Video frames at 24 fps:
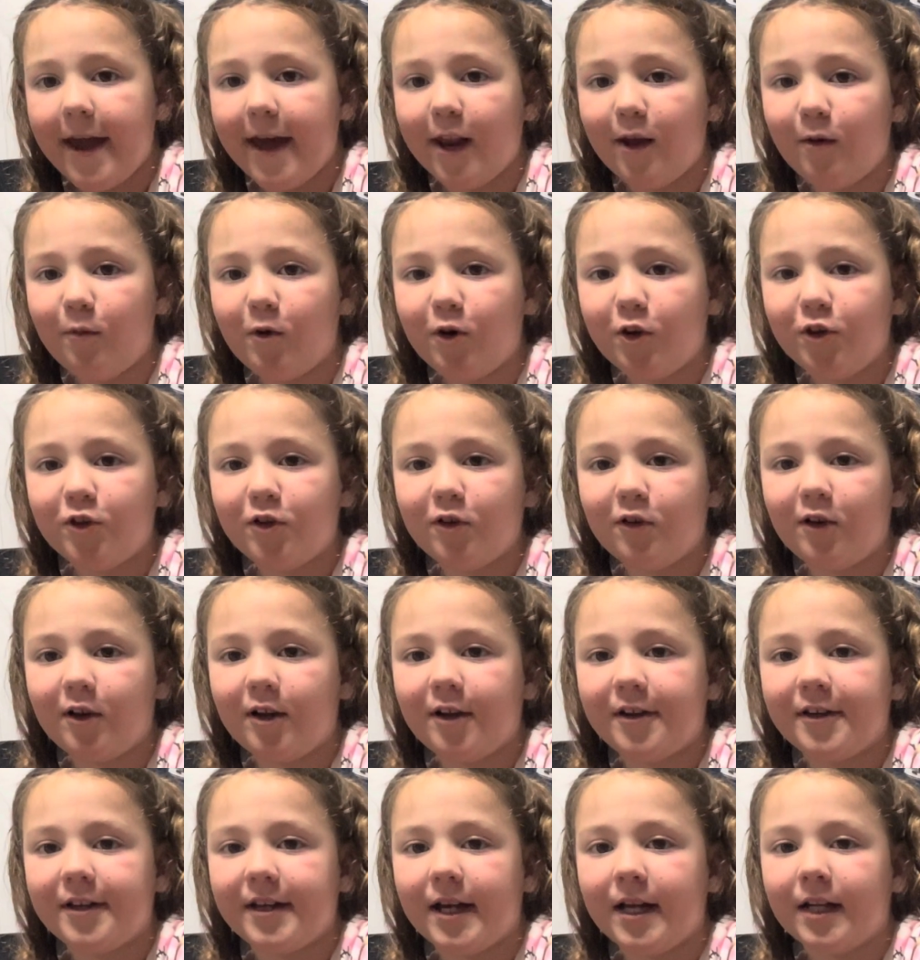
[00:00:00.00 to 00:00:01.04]
And I will do
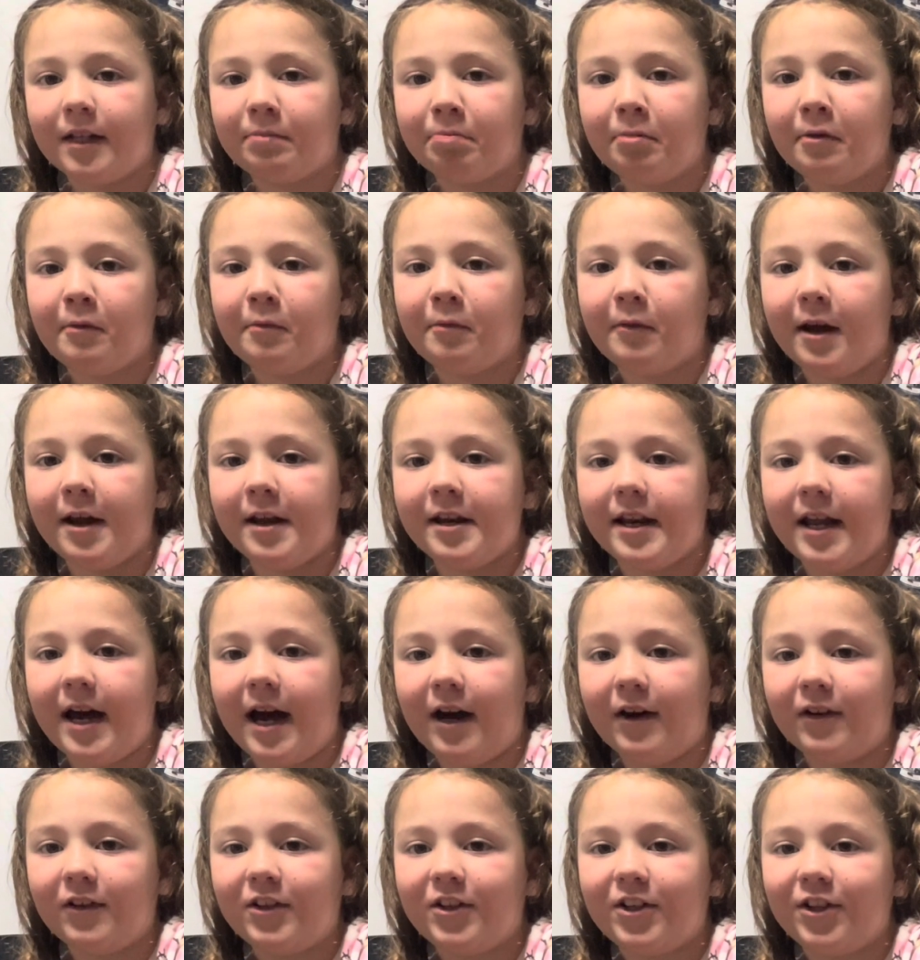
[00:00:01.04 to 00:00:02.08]
her dance move right
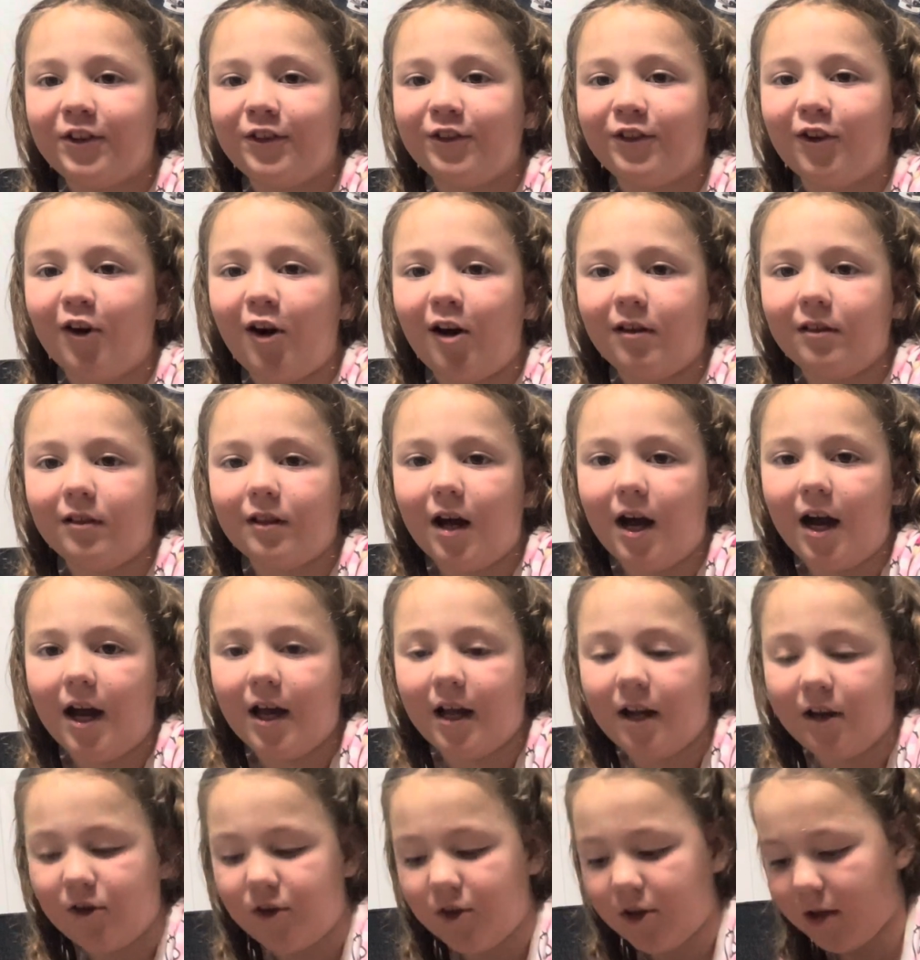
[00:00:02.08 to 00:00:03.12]
now, and she's not
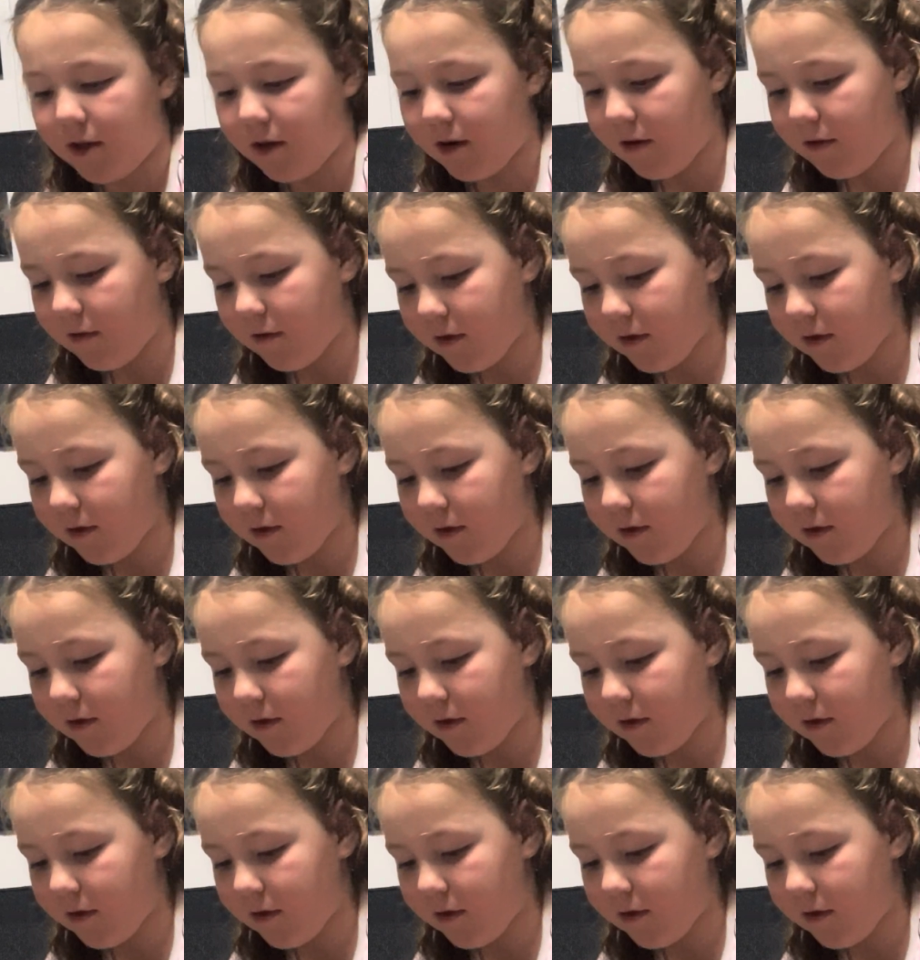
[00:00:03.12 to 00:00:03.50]
lying to you.